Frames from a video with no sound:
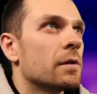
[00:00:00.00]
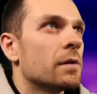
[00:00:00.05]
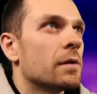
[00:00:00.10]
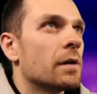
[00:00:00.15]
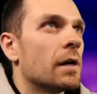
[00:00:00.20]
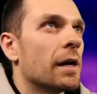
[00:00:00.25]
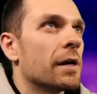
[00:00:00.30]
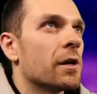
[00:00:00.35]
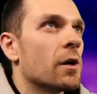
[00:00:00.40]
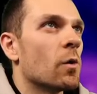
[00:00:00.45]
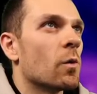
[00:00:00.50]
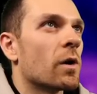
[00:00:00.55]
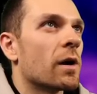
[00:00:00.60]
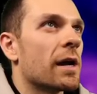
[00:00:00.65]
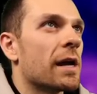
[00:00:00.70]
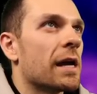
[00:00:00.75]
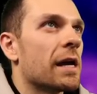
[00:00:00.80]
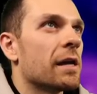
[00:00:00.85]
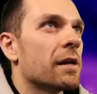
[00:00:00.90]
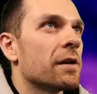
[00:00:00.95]
I know where
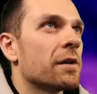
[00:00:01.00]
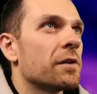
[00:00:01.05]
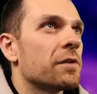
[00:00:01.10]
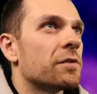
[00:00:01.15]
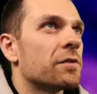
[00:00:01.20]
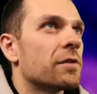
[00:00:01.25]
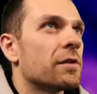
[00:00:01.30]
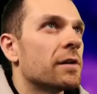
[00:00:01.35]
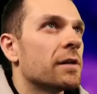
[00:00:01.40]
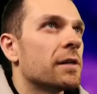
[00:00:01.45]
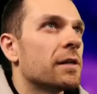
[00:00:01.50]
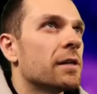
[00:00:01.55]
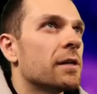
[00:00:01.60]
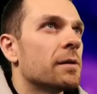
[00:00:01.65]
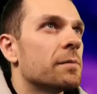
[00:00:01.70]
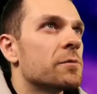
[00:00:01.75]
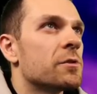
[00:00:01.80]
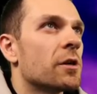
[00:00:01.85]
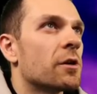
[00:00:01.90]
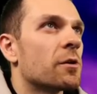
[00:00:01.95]
eight is. Uh, I'm
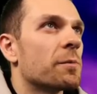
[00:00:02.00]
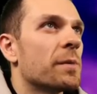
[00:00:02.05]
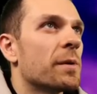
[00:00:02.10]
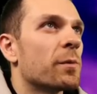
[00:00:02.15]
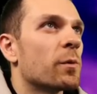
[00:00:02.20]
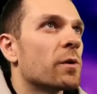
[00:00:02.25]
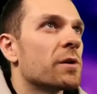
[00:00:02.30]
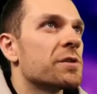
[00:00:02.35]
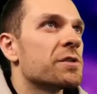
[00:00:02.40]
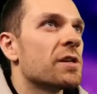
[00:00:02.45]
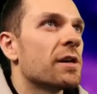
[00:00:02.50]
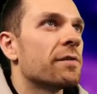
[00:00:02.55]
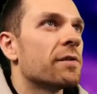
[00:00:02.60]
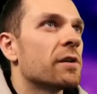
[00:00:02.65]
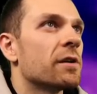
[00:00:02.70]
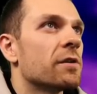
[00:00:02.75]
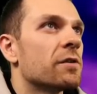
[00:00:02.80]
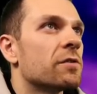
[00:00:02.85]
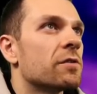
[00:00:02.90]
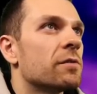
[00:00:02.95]
trying to remember where seven
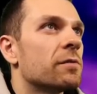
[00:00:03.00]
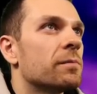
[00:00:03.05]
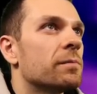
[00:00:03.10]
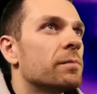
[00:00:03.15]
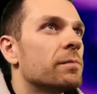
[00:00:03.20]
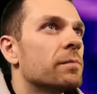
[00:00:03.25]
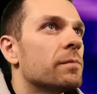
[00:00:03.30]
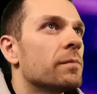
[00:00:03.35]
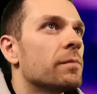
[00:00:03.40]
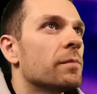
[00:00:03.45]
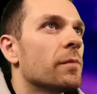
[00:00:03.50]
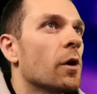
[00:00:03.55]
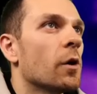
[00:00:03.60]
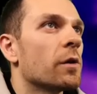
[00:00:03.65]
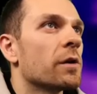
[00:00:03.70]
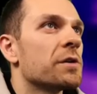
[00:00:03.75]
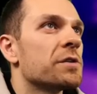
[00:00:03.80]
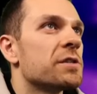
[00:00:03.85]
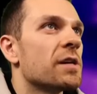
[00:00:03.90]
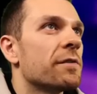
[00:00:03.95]
is. Oh,
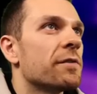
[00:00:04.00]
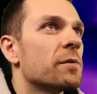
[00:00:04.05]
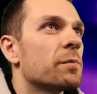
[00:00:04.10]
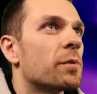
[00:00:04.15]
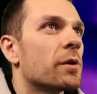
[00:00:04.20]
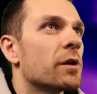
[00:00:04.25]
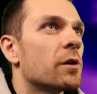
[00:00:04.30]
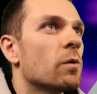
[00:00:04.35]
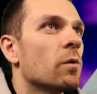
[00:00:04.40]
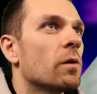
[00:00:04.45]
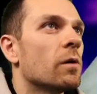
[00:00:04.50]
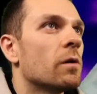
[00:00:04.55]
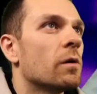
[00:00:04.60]
there's seven. Pretty cool.